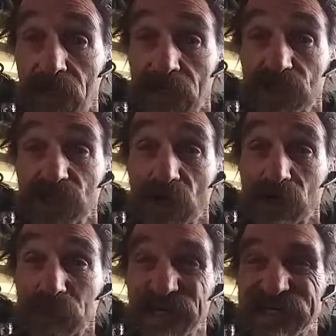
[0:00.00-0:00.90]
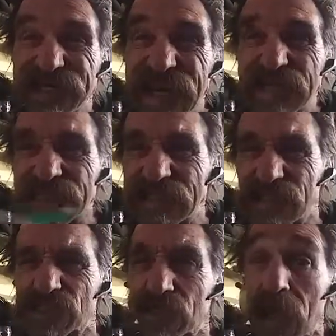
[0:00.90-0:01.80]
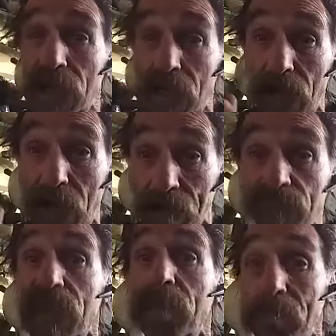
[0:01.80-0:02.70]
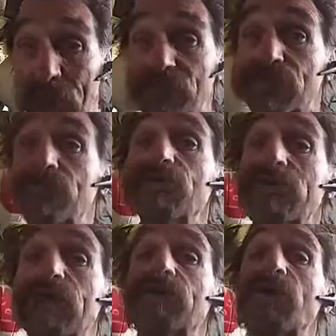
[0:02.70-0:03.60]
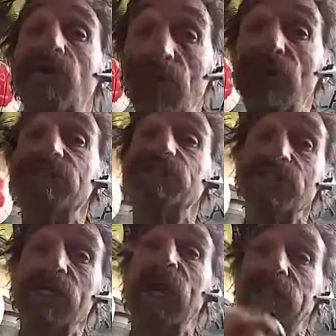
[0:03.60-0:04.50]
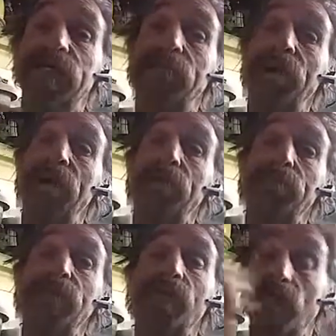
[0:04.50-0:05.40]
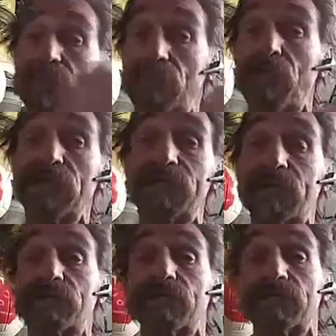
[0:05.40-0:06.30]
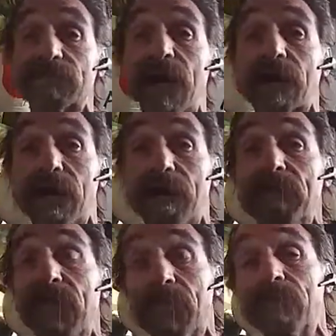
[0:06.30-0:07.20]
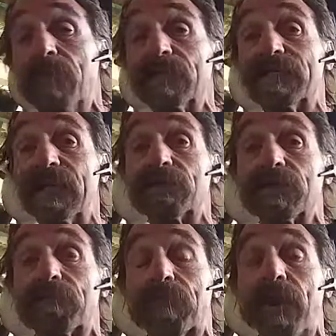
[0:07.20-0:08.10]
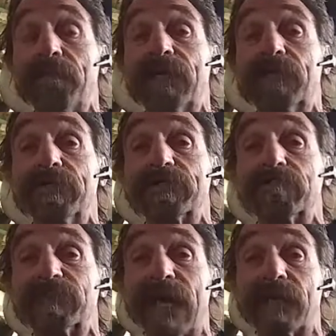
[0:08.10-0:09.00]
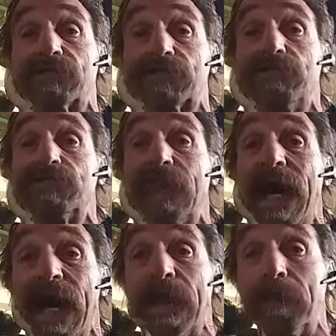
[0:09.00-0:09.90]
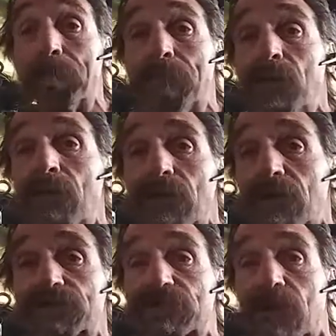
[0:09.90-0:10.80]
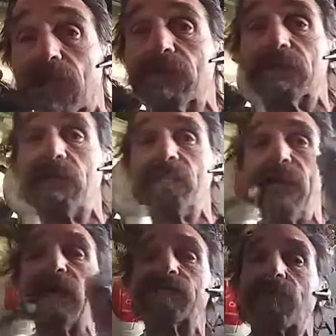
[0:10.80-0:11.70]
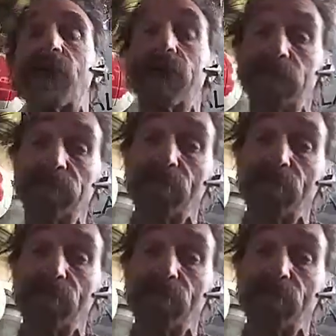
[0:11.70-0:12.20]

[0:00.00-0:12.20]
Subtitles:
She owes me a dance at the sock hop. Make sure you let her know she got to come out here. Me and Wilson want to take her to the sock hop. We want to take her to the prom, get her in some saddle shoes and a poodle skirt. That's right.